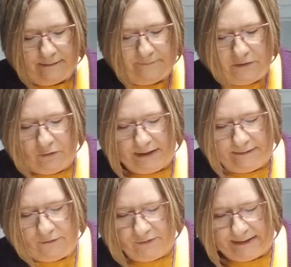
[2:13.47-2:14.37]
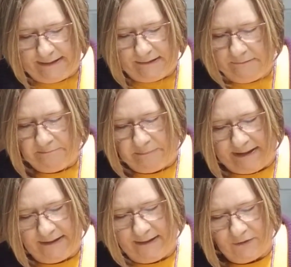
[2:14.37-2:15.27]
You can use any
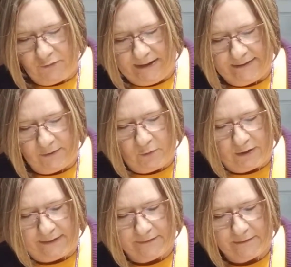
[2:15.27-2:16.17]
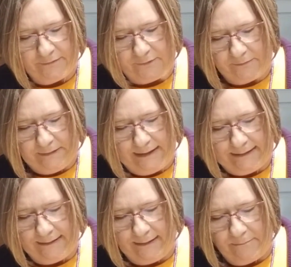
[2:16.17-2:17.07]
baking trays or whatever,
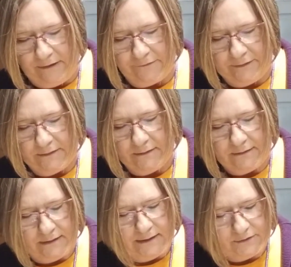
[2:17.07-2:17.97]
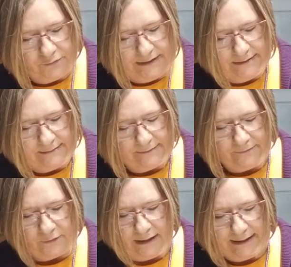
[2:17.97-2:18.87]
like little muffin trays
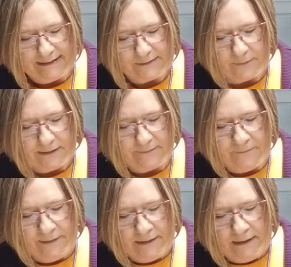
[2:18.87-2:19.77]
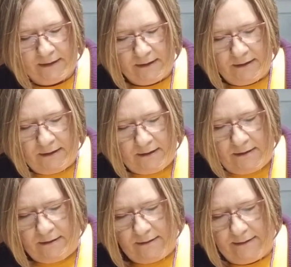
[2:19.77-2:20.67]
for that as well,
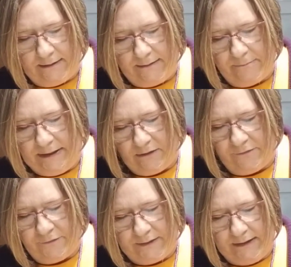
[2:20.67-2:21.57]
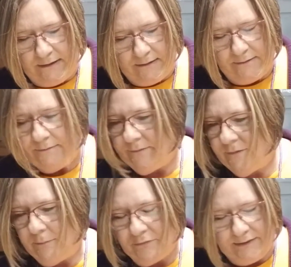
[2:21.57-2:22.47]
that are made of the
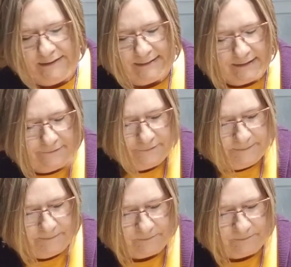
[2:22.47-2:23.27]
rubbery stuff.